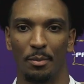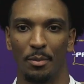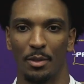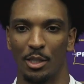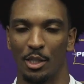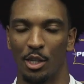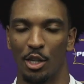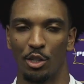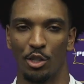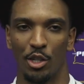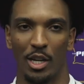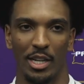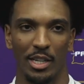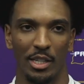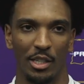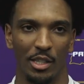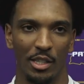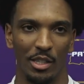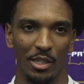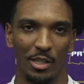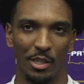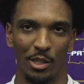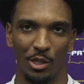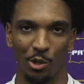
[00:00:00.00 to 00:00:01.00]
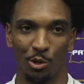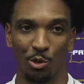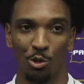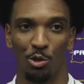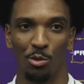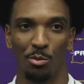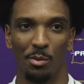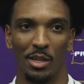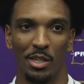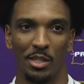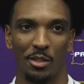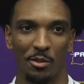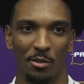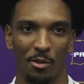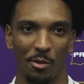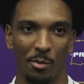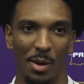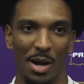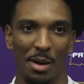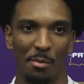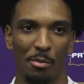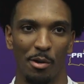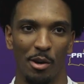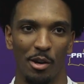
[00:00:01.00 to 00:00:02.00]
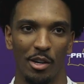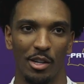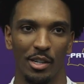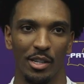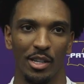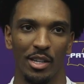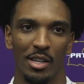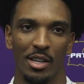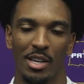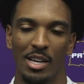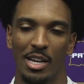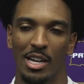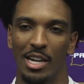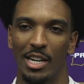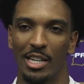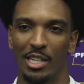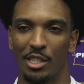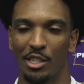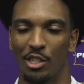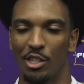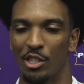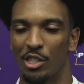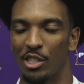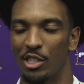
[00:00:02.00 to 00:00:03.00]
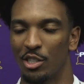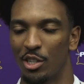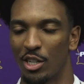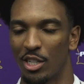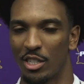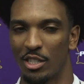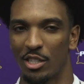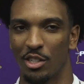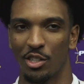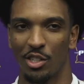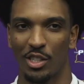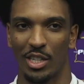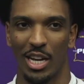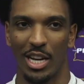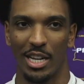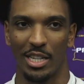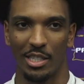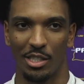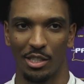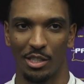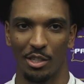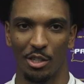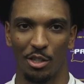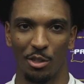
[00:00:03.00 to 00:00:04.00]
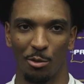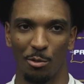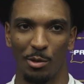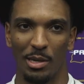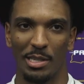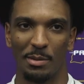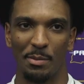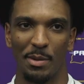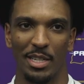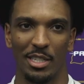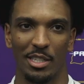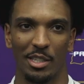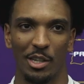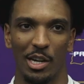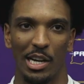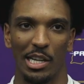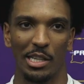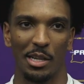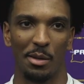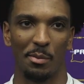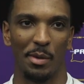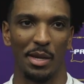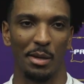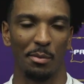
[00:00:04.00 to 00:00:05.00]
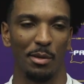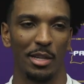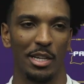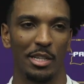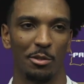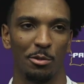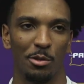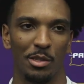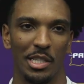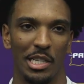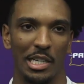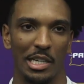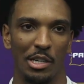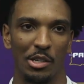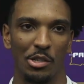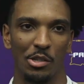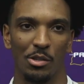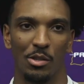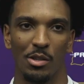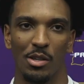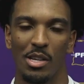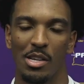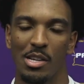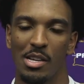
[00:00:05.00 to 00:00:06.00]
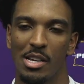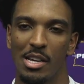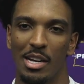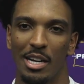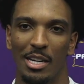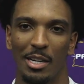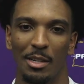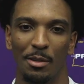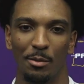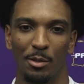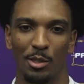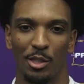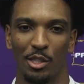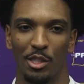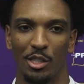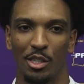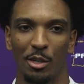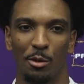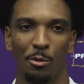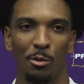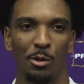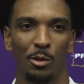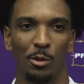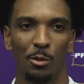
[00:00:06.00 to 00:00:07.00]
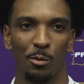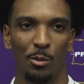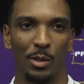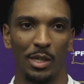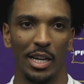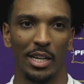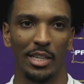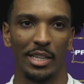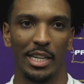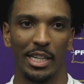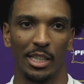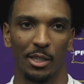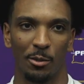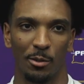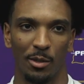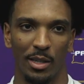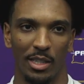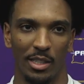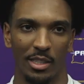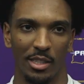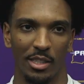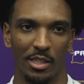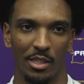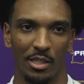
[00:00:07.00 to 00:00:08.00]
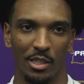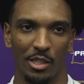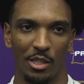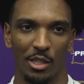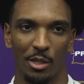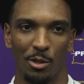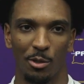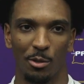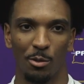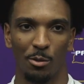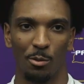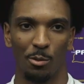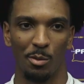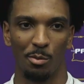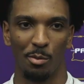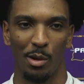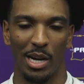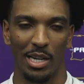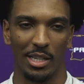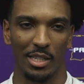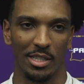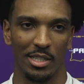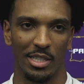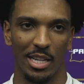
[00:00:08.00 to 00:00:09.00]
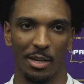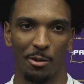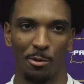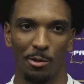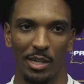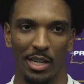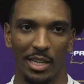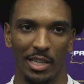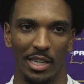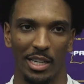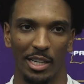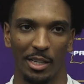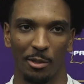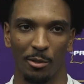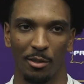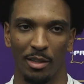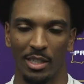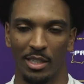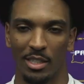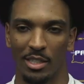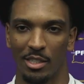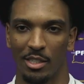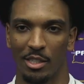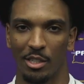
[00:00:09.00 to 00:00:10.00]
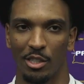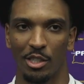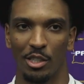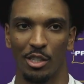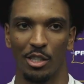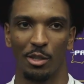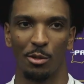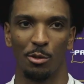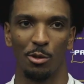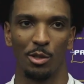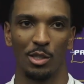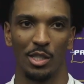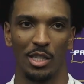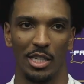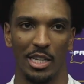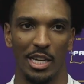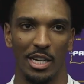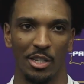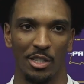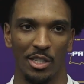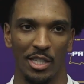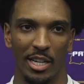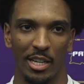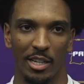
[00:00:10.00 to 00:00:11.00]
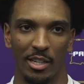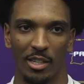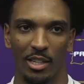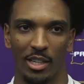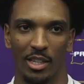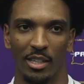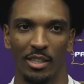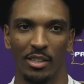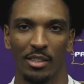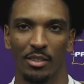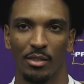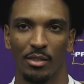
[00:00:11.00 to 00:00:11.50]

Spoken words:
You know, trying to do too much for my part. You know, just trusting those guys, you know, the running backs to go out there and make plays, which they do. So, you know, we got that corrected. You know, we practiced that. We got that corrected. So, you know, we'll see that on Saturday.